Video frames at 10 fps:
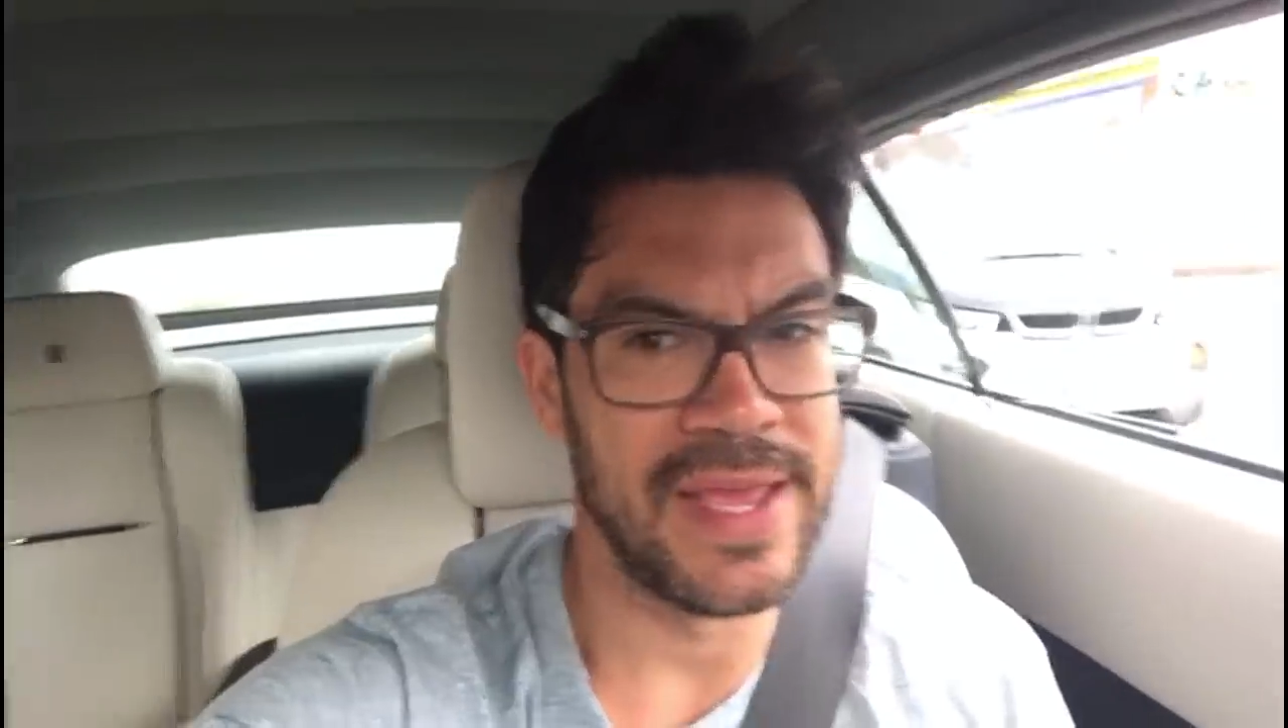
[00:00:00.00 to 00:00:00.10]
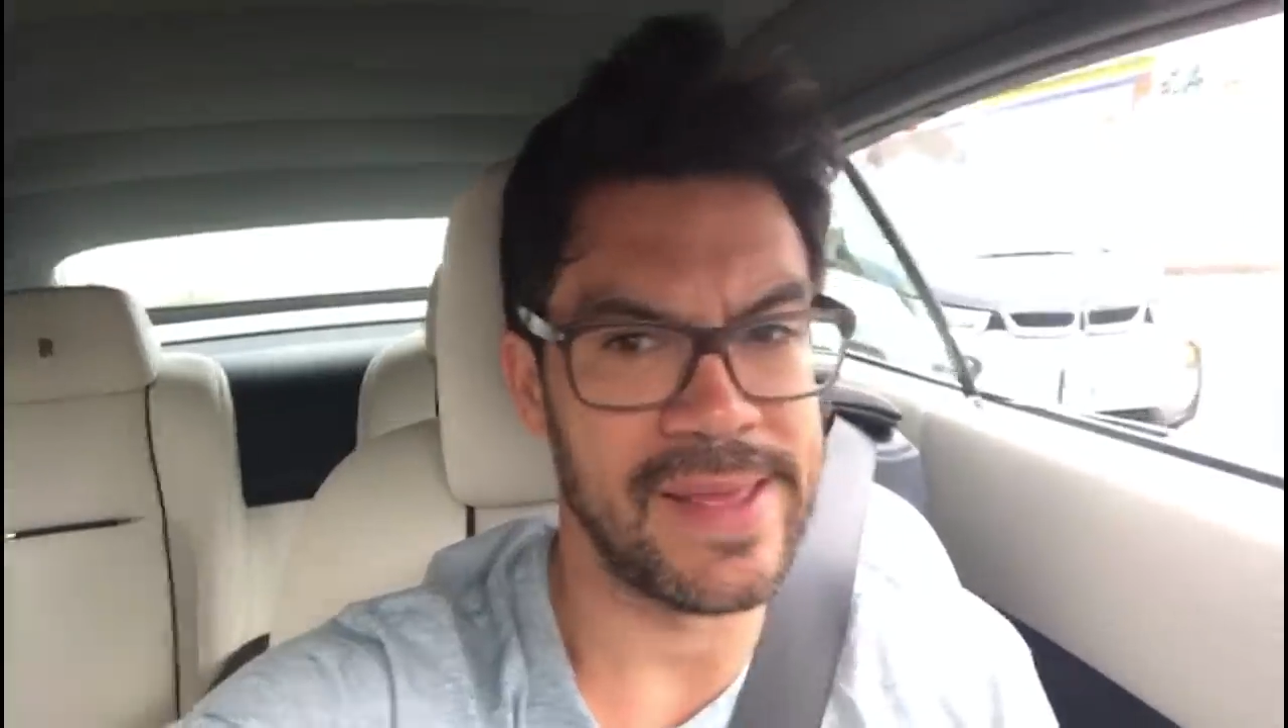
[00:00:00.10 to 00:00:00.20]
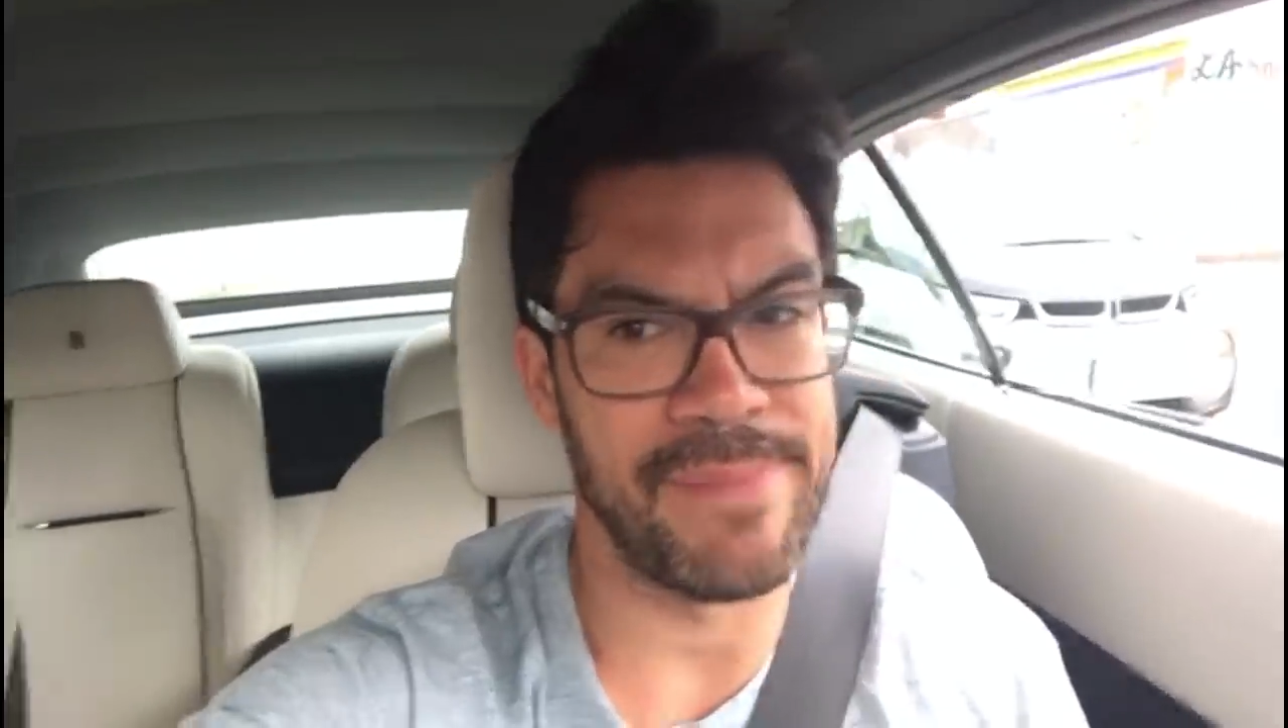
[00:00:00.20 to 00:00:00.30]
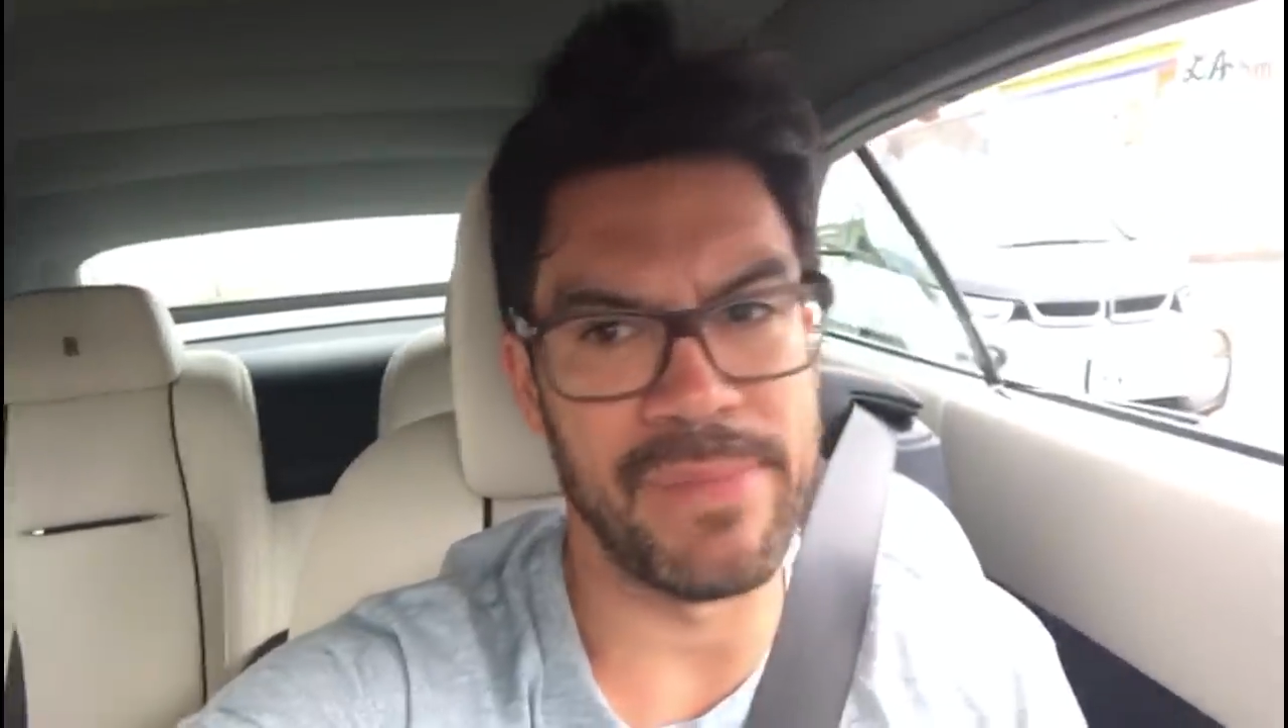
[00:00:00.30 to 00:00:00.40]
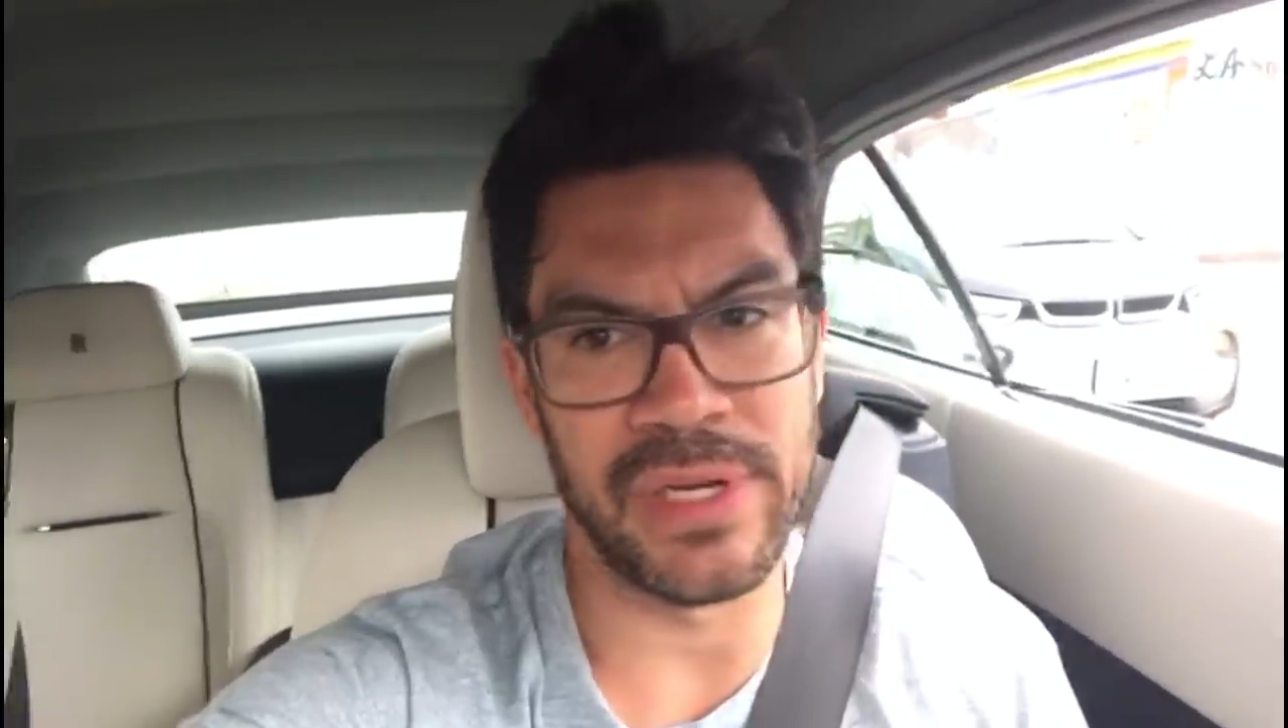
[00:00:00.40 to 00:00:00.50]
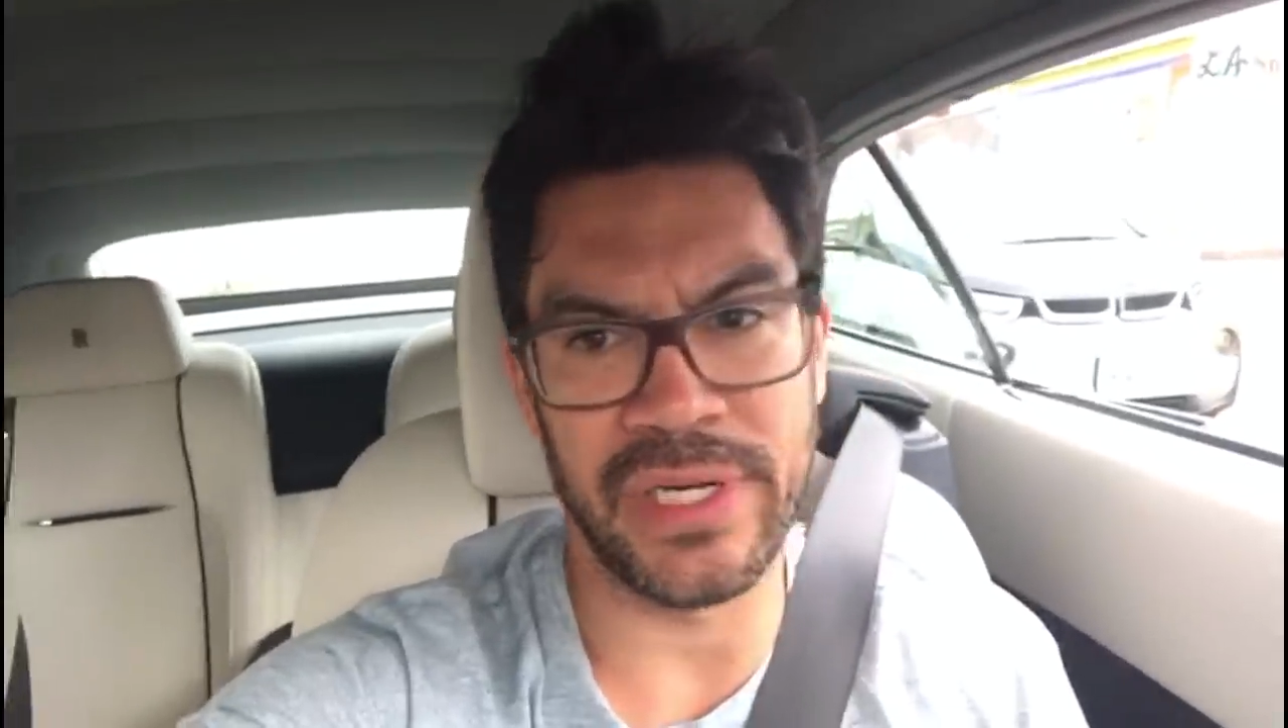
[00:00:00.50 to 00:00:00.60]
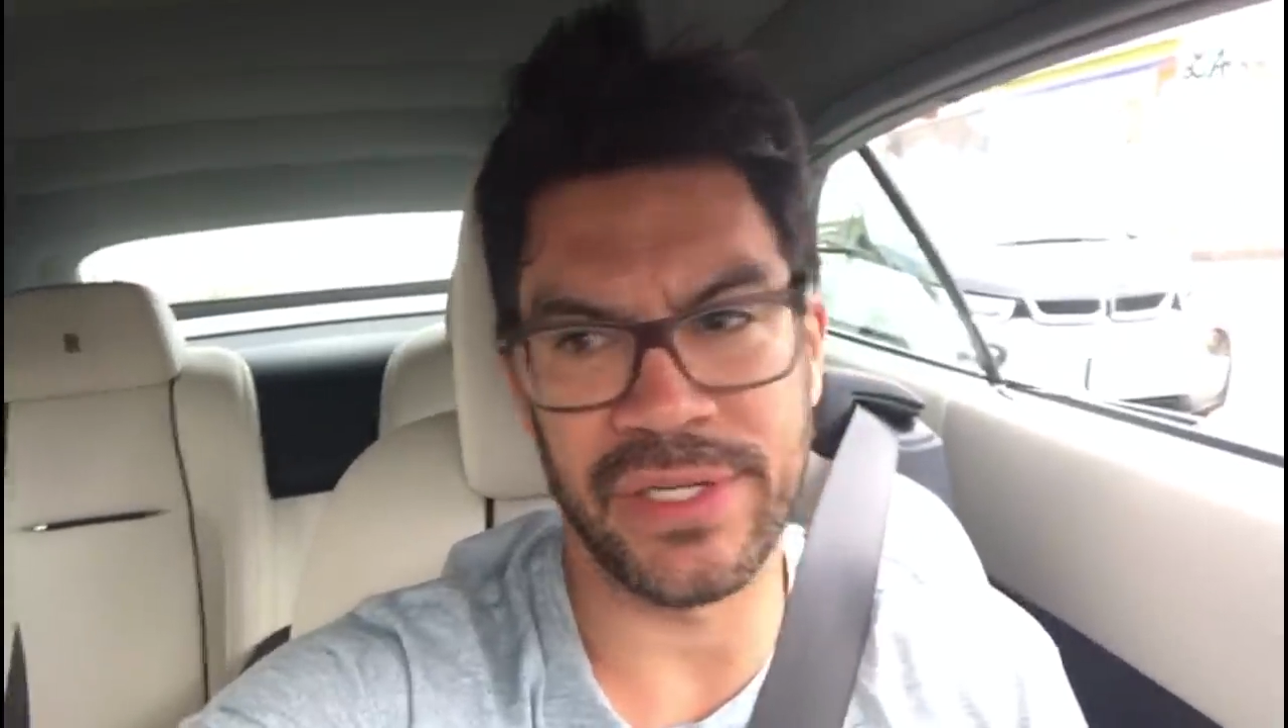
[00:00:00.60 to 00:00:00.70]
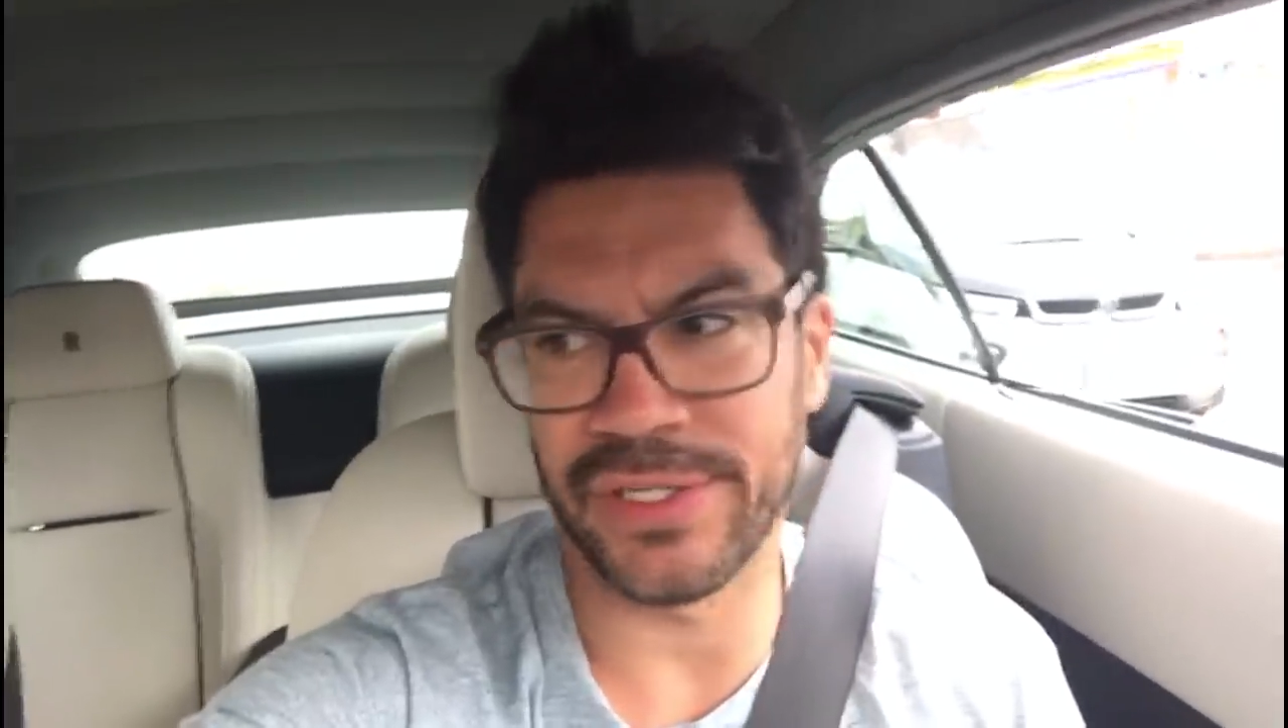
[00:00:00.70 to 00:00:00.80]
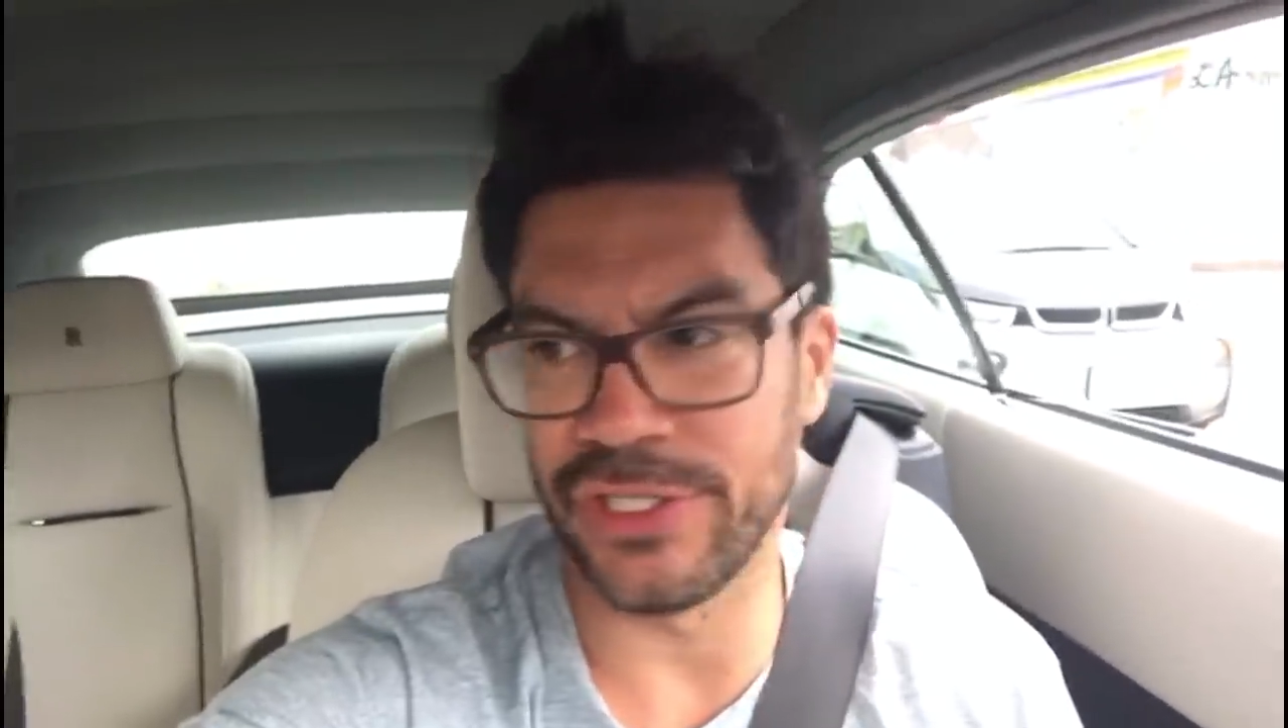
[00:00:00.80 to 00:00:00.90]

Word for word: and money